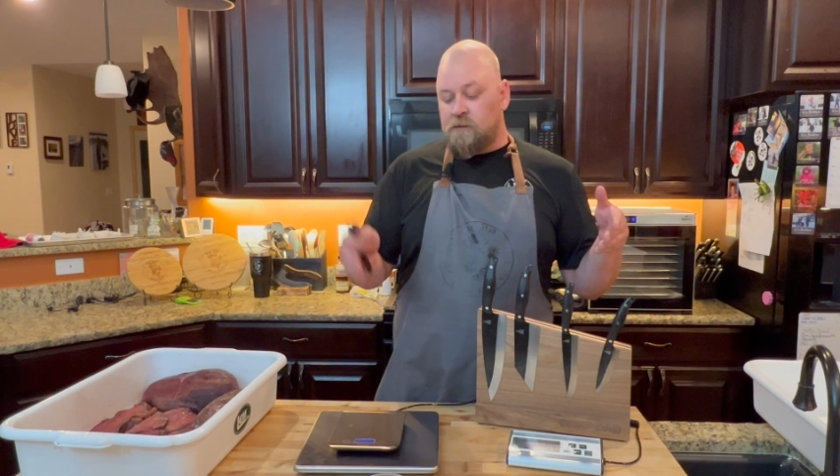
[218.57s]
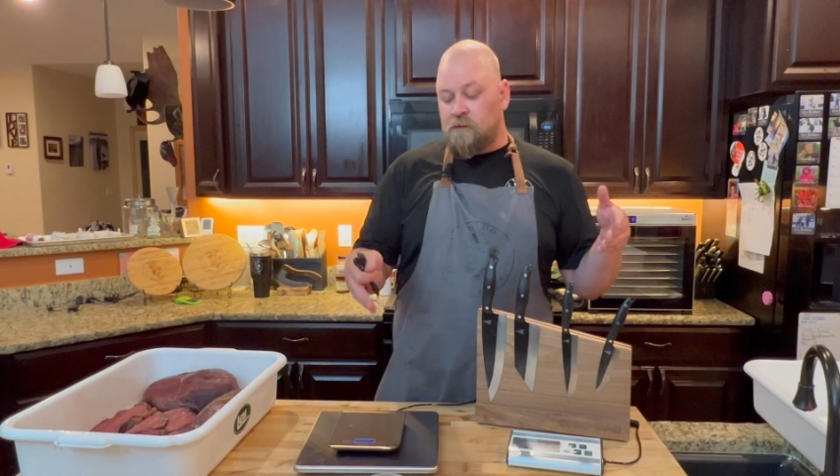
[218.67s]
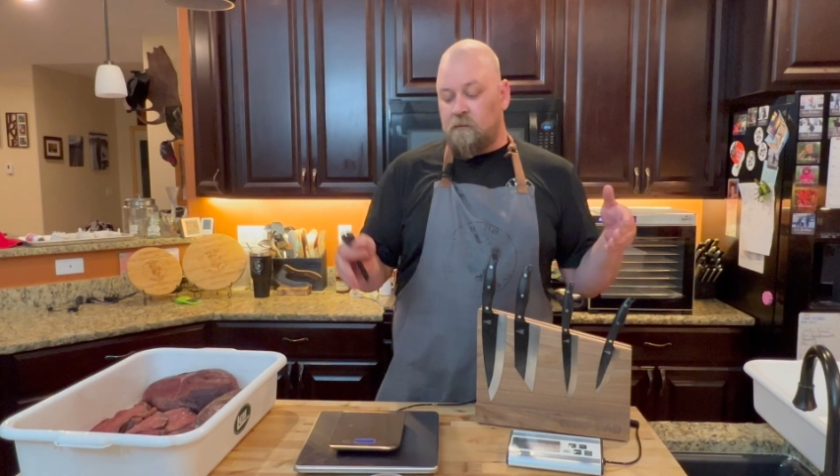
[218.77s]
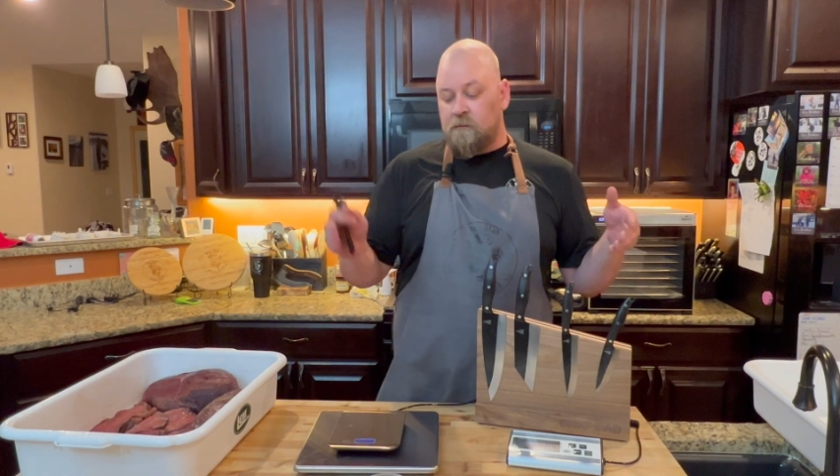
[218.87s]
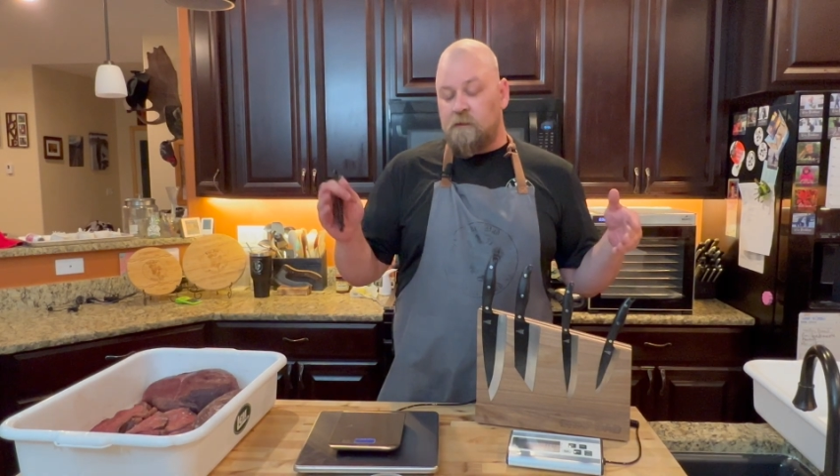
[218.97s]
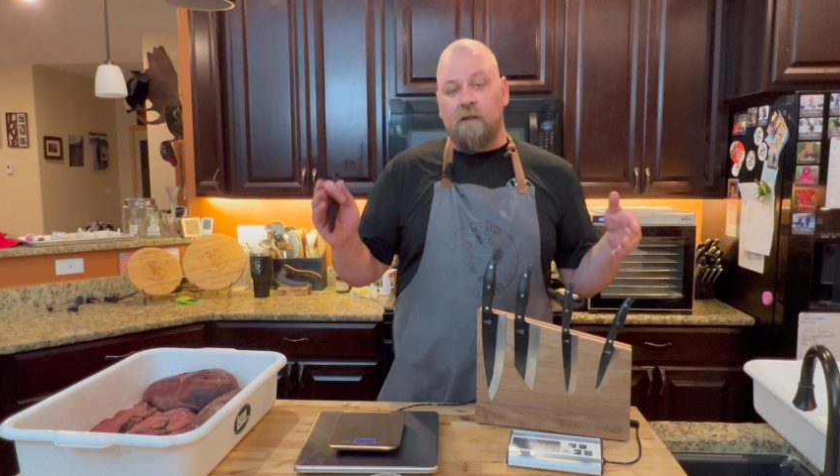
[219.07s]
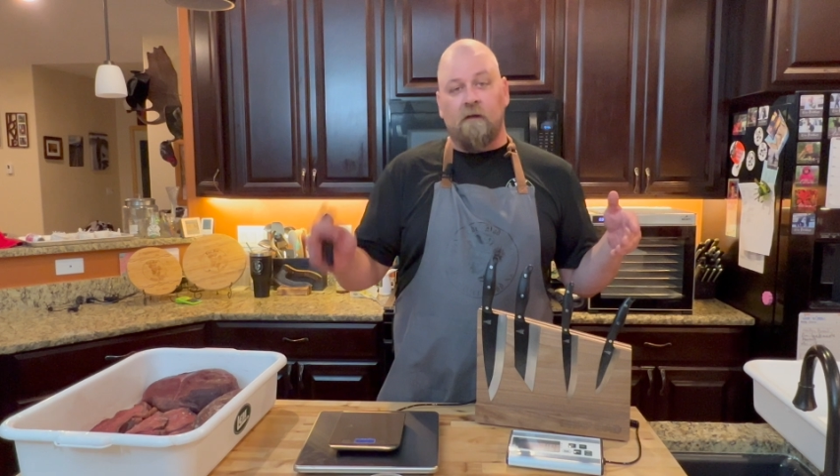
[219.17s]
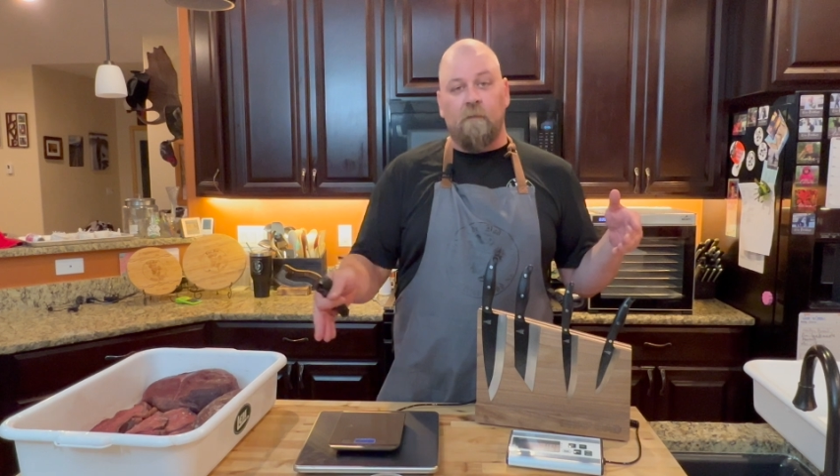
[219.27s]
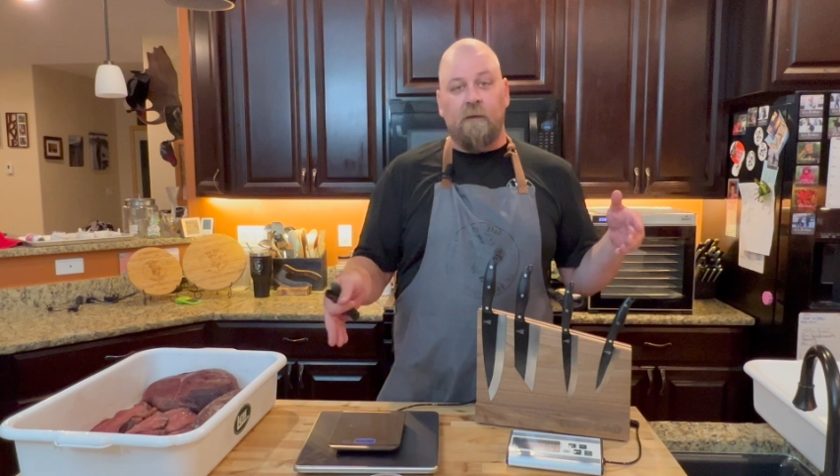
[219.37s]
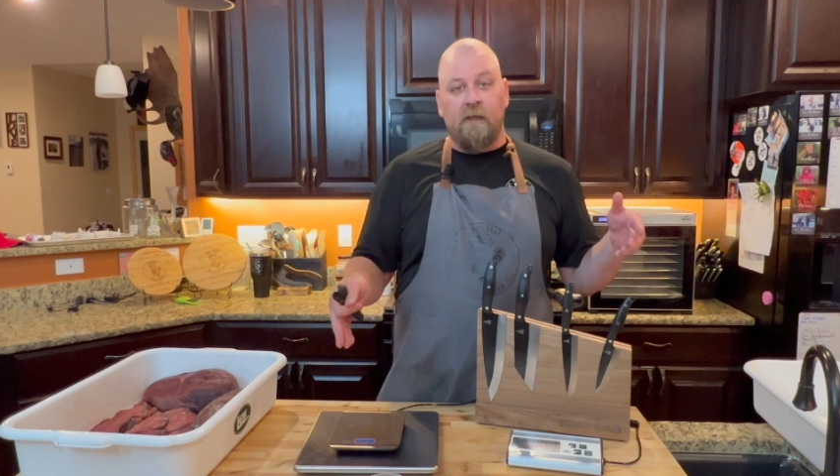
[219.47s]
salt
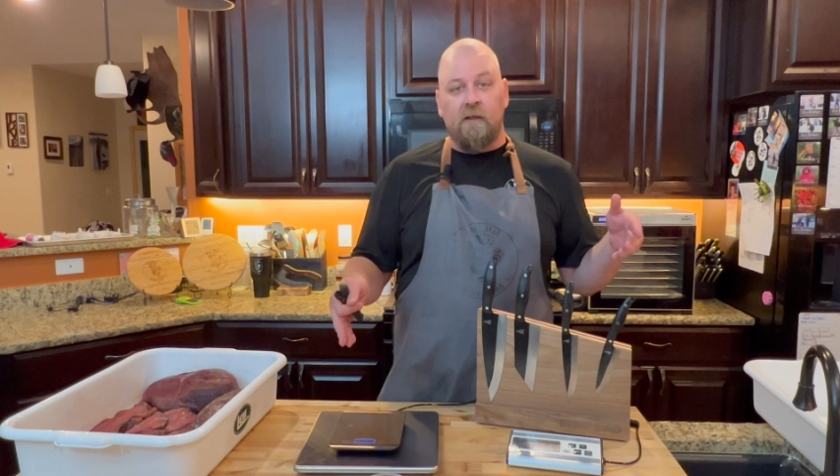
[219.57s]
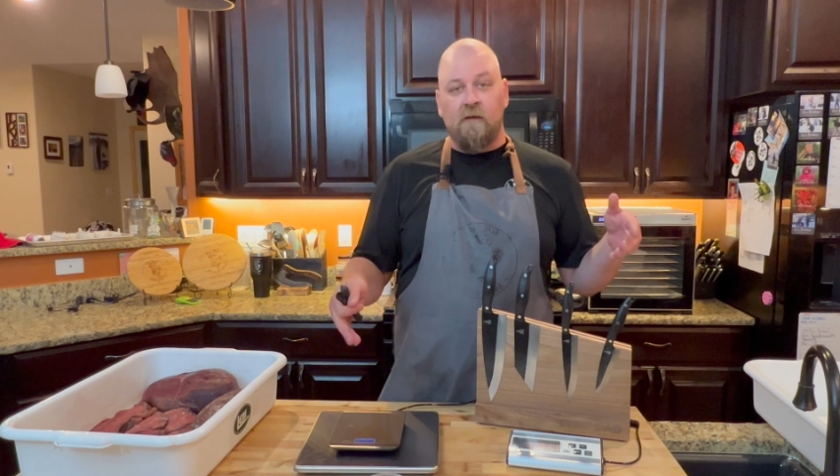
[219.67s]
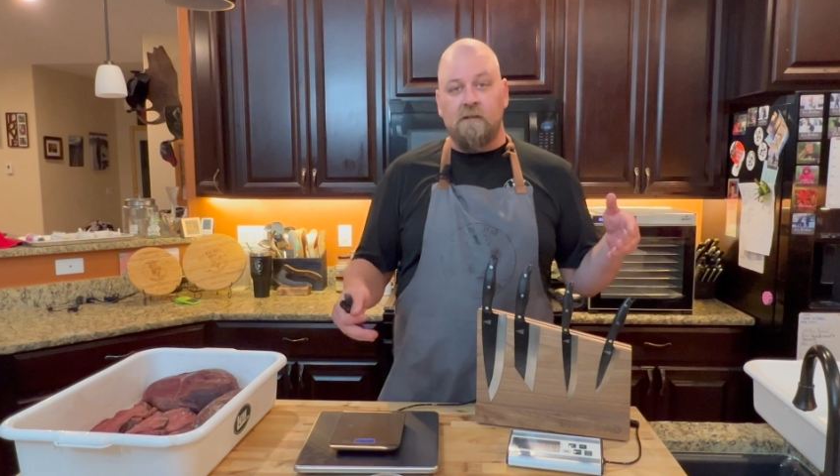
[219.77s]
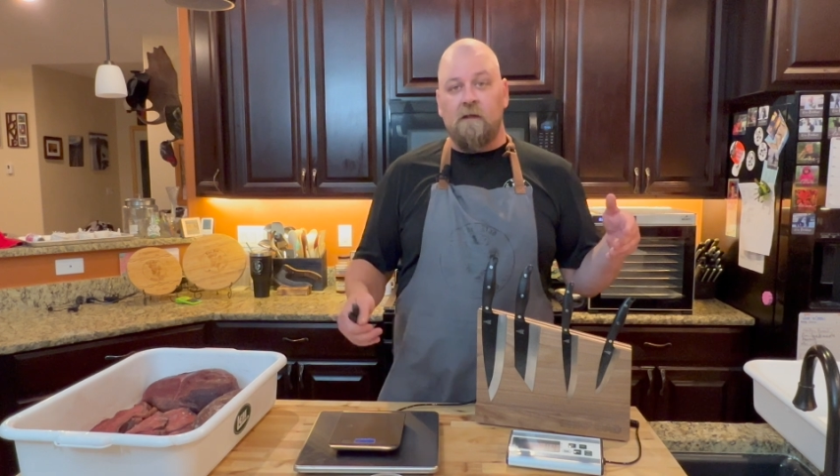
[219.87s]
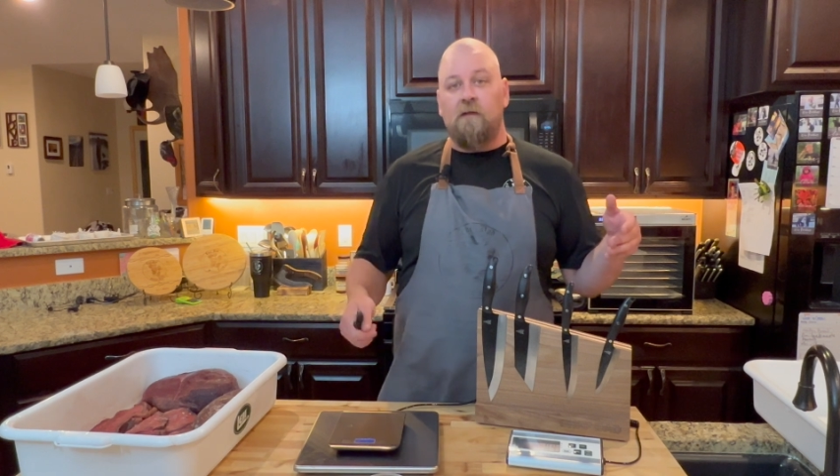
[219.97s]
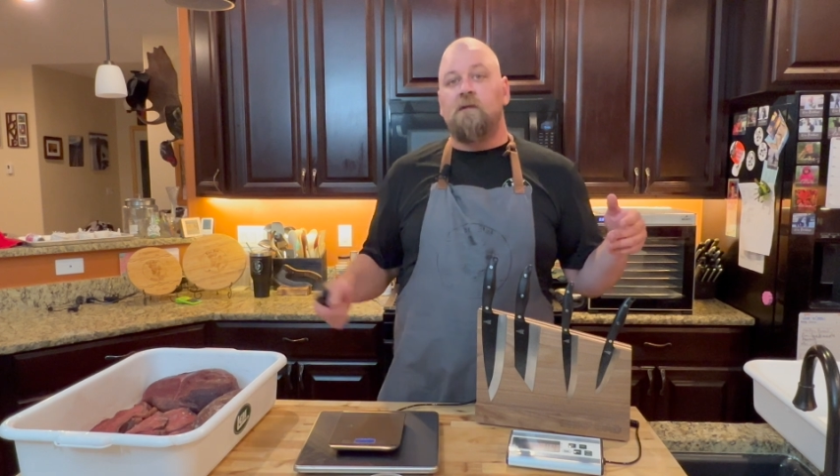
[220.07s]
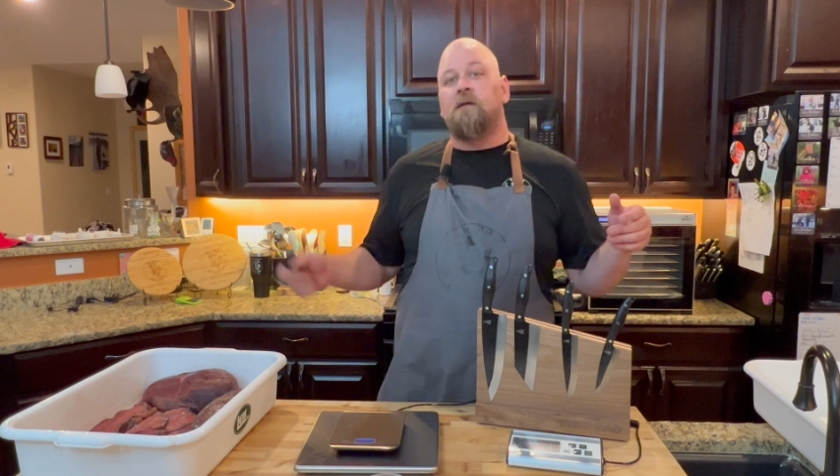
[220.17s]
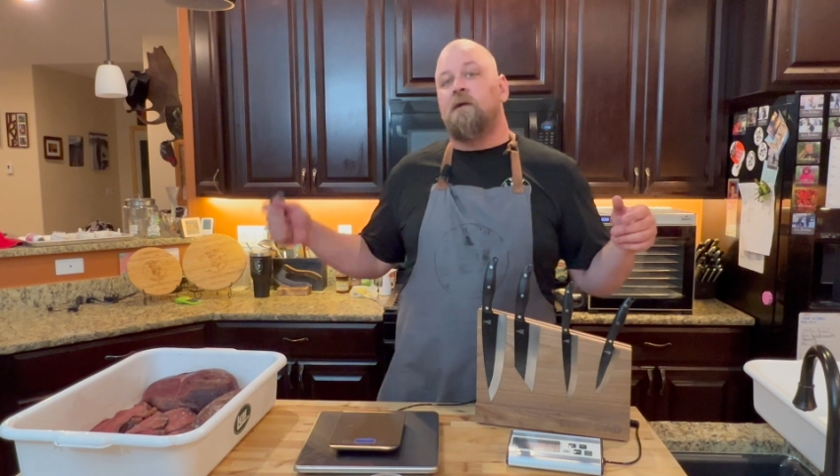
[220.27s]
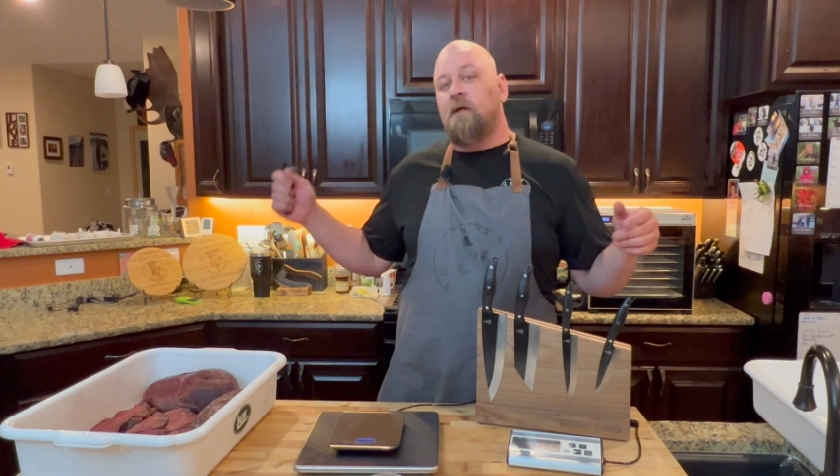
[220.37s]
and our pink cure salt.